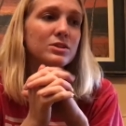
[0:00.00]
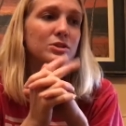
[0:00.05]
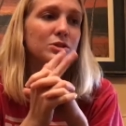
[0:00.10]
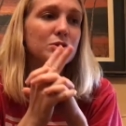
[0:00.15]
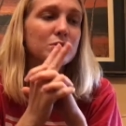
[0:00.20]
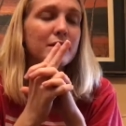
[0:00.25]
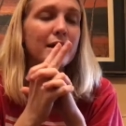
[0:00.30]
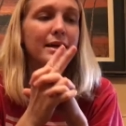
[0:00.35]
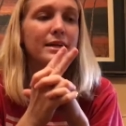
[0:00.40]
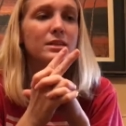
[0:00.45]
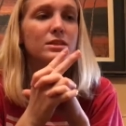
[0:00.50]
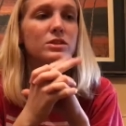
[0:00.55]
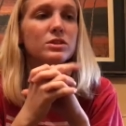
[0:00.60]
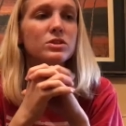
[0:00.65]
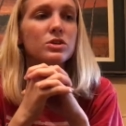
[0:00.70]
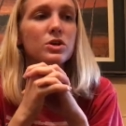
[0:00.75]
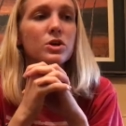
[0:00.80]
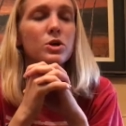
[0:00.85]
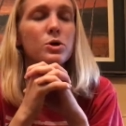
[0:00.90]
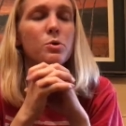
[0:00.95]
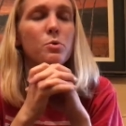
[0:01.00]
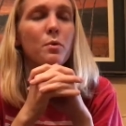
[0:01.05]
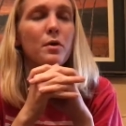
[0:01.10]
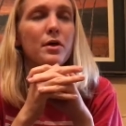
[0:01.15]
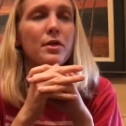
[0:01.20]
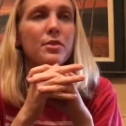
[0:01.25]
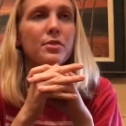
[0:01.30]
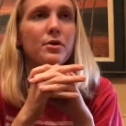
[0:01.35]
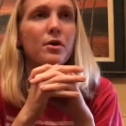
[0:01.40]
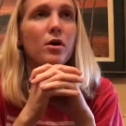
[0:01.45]
2 nights
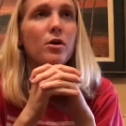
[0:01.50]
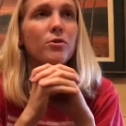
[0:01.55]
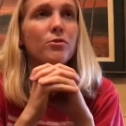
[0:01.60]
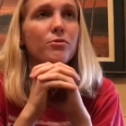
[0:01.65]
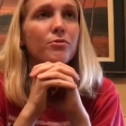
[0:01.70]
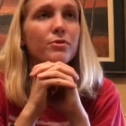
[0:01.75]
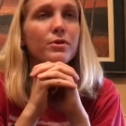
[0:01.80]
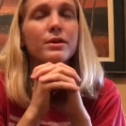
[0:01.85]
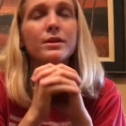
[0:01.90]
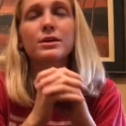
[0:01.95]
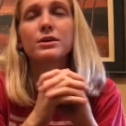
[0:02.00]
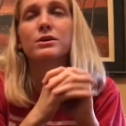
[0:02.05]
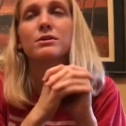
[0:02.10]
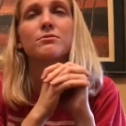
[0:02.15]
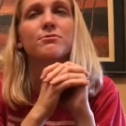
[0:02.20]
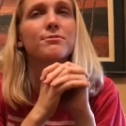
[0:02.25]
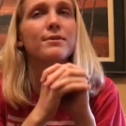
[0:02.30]
with our really good